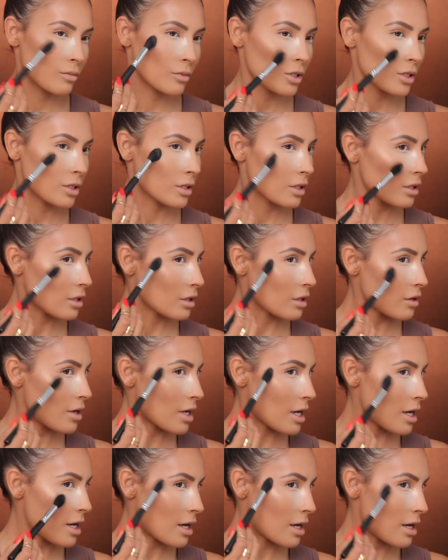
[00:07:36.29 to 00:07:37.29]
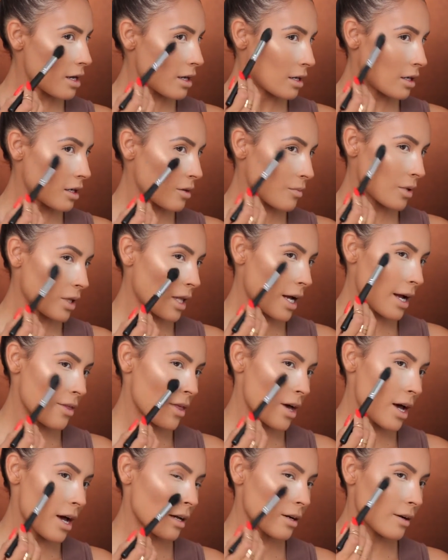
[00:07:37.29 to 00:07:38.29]
I'm just gonna go ahead and apply
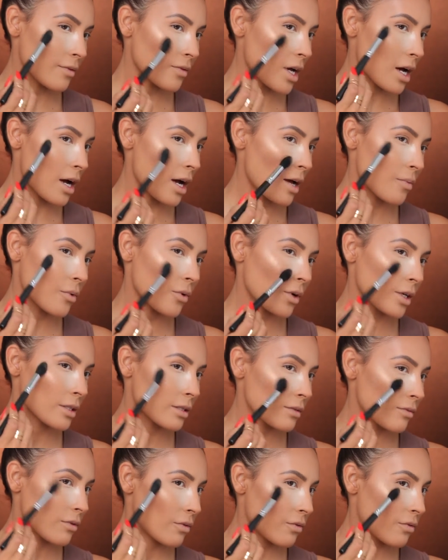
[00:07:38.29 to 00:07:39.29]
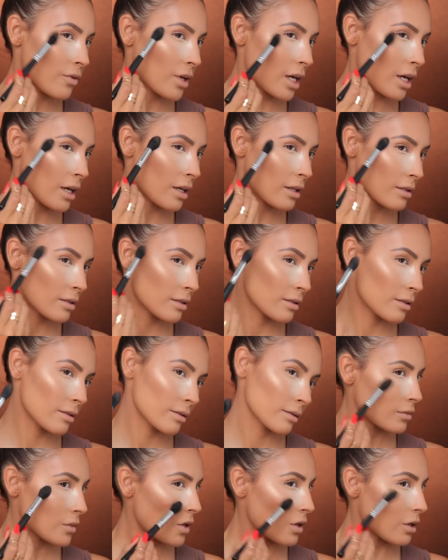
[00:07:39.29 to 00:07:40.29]
that on the high points of the
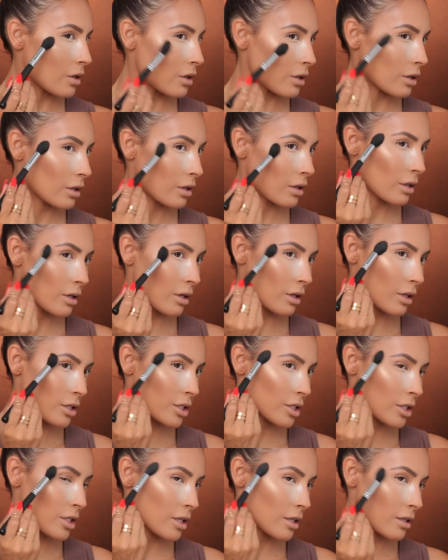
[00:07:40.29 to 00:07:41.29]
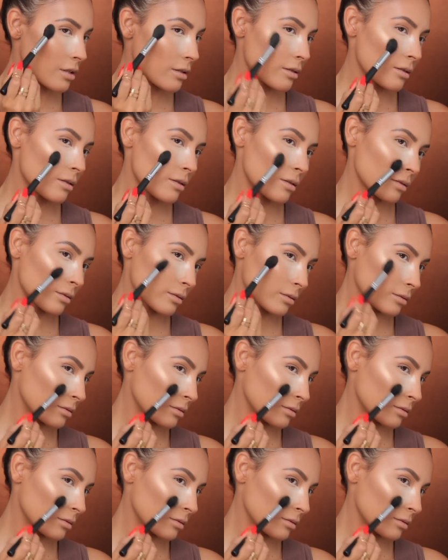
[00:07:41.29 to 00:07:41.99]
face. Oh gosh, yes.